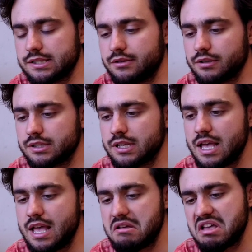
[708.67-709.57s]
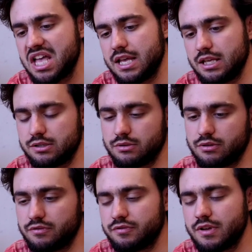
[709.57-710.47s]
It's got a
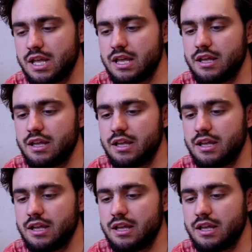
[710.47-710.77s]
sort of